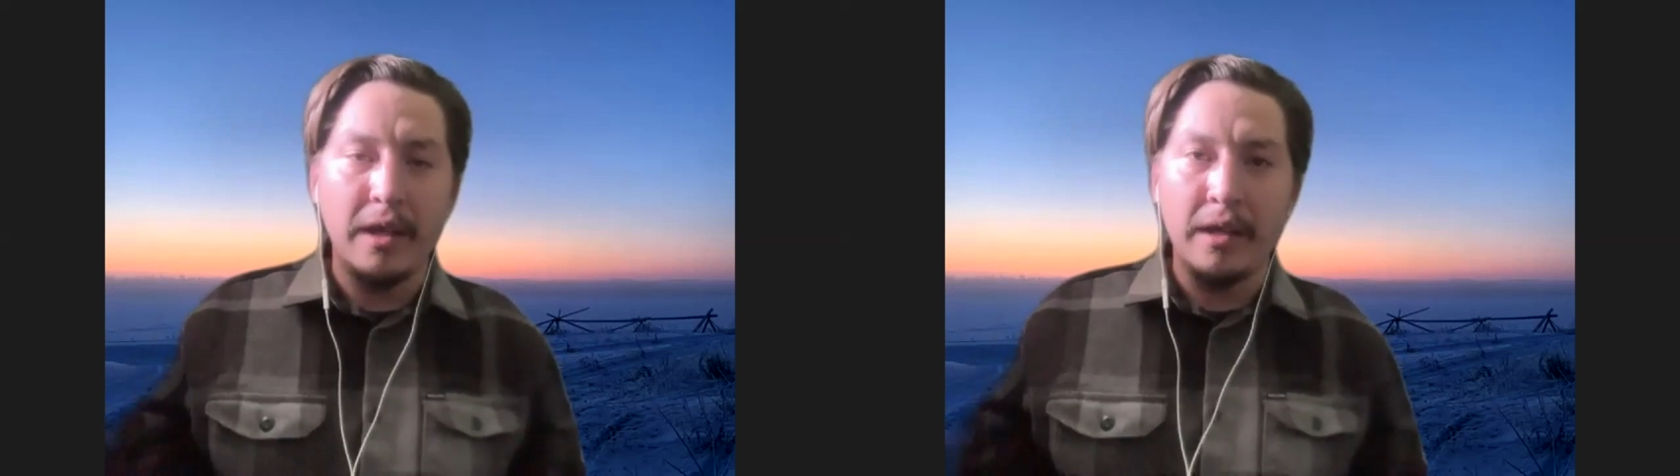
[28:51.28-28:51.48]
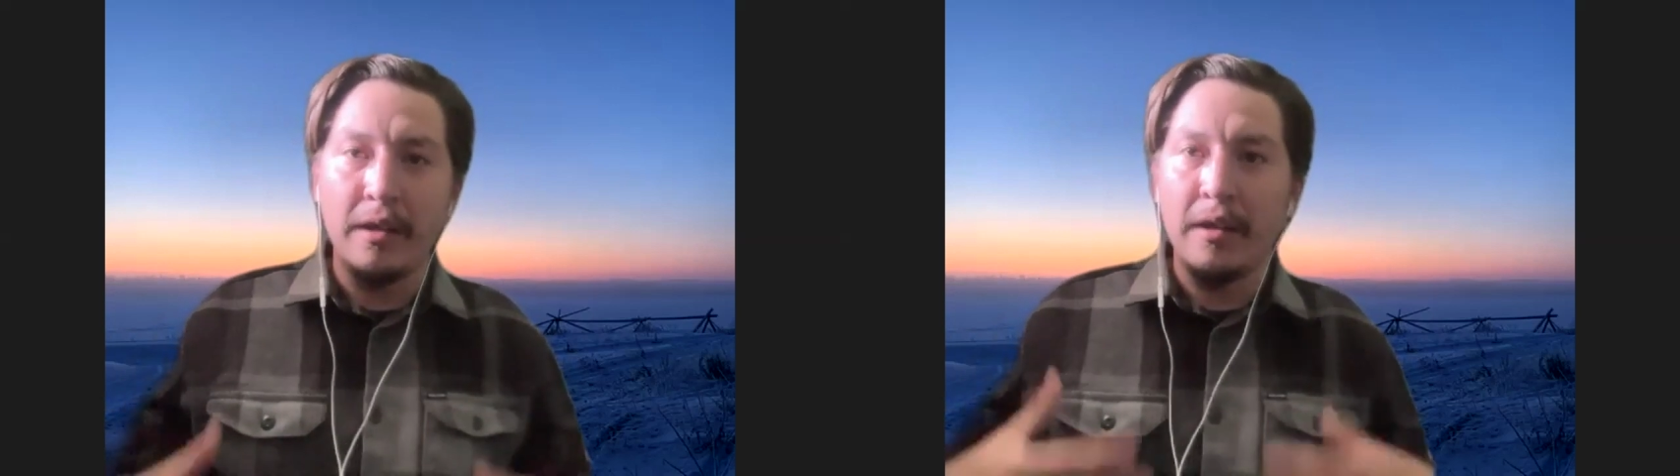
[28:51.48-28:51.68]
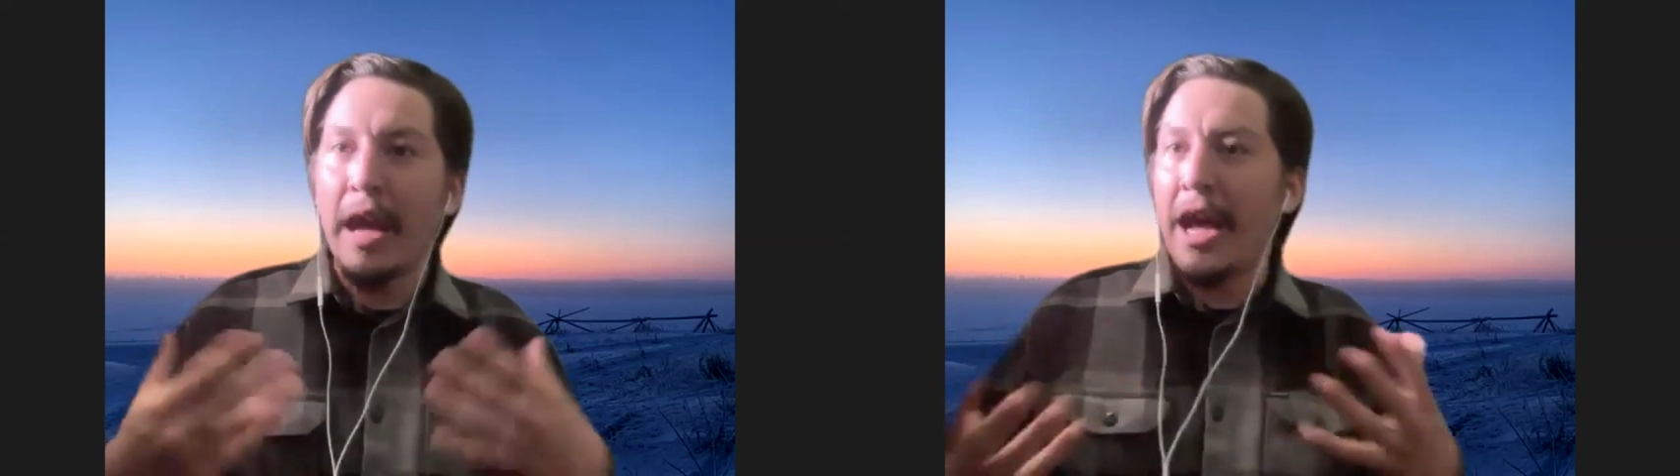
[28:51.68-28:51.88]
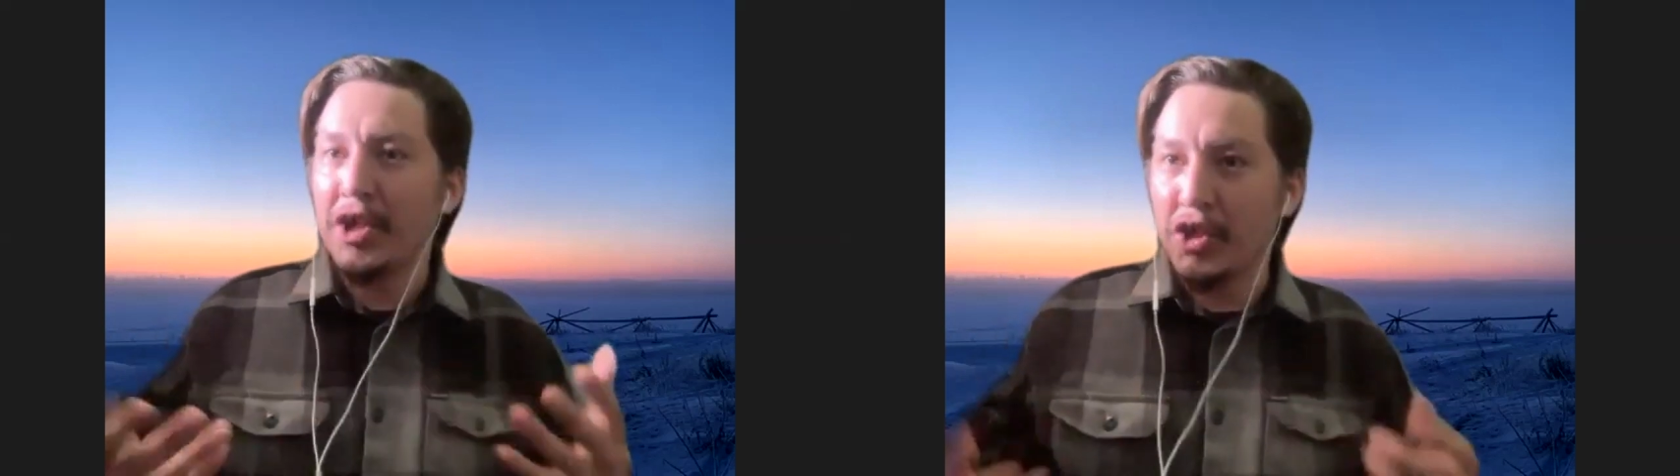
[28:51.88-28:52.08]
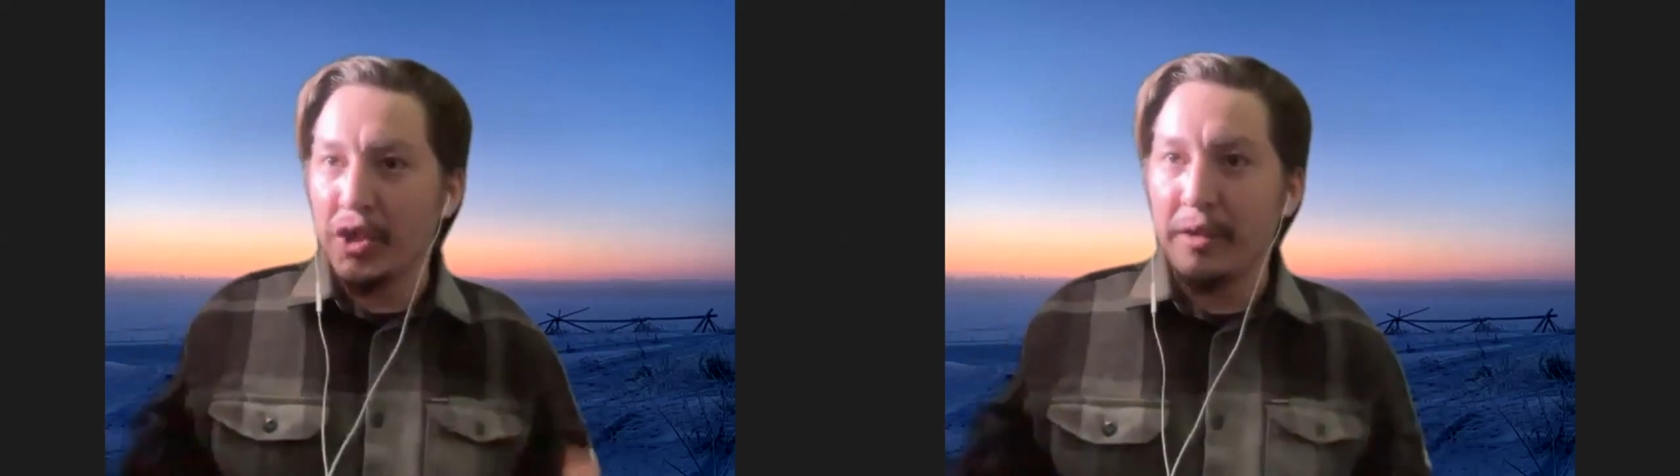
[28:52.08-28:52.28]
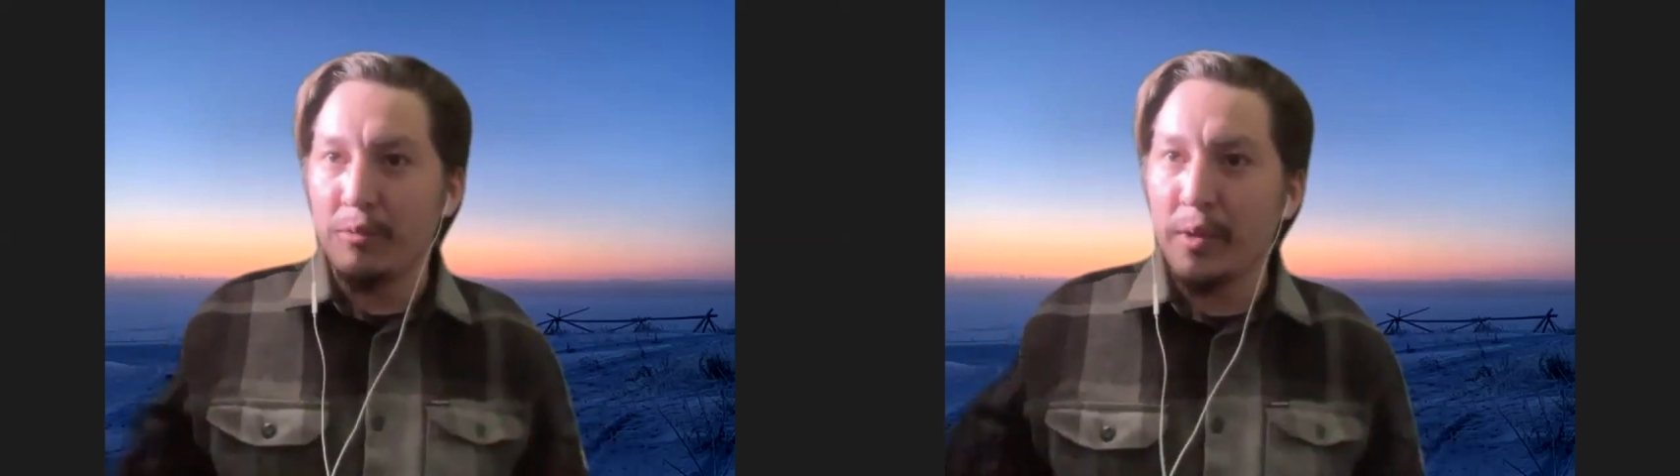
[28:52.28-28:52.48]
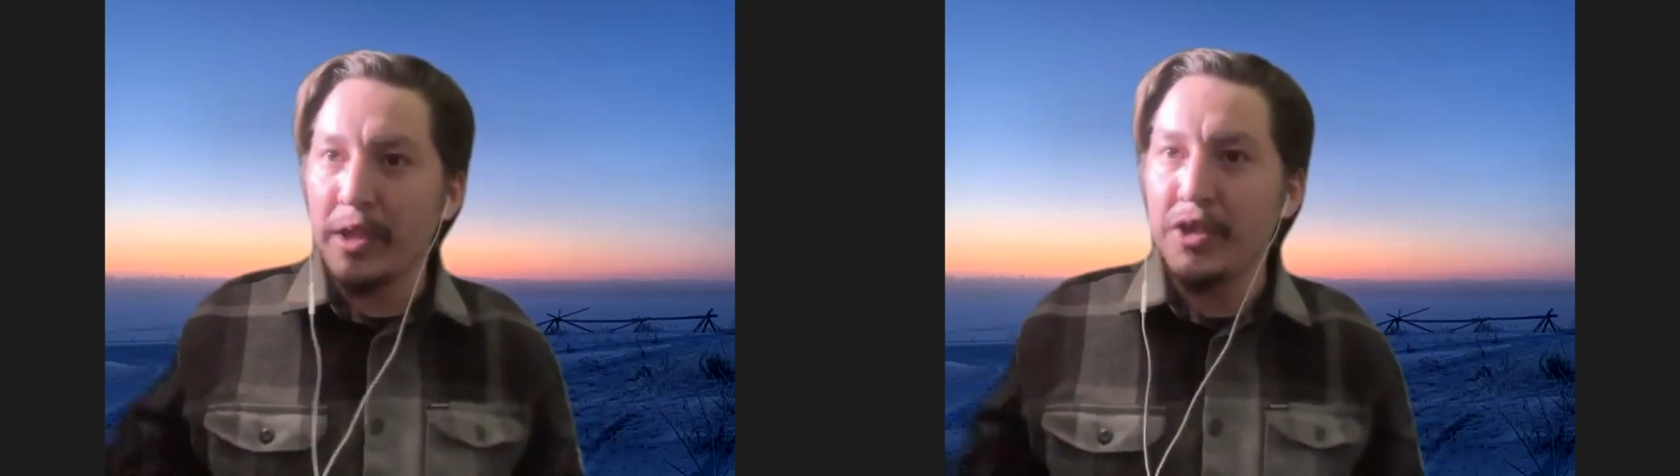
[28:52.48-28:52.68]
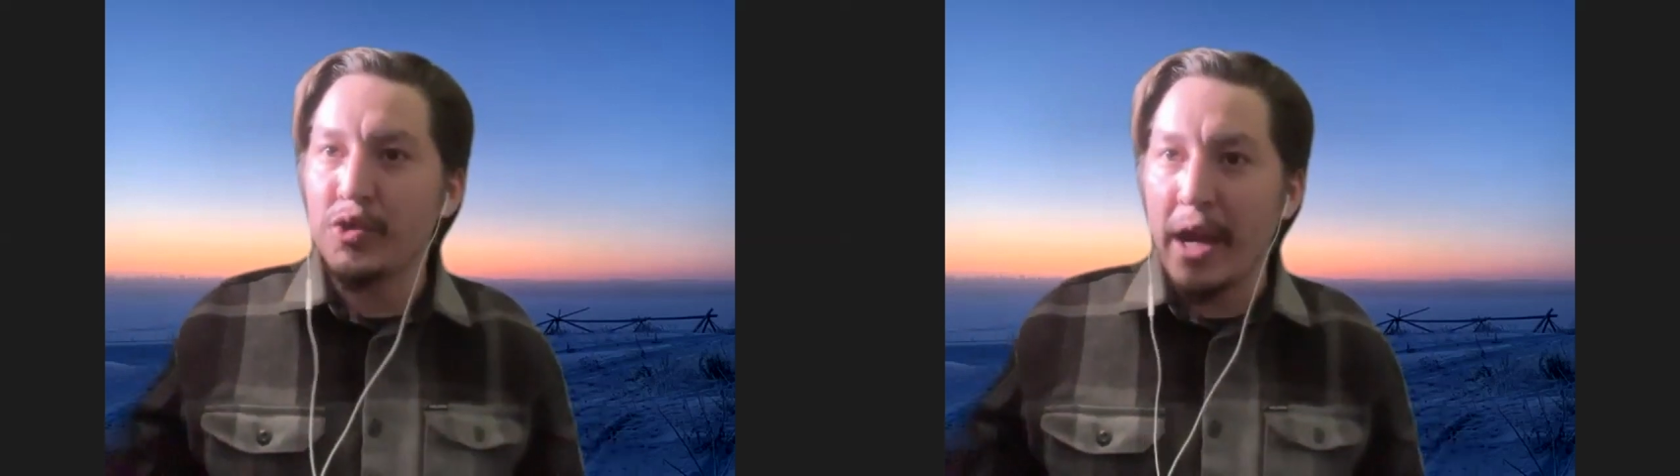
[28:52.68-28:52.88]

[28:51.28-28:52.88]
it actually really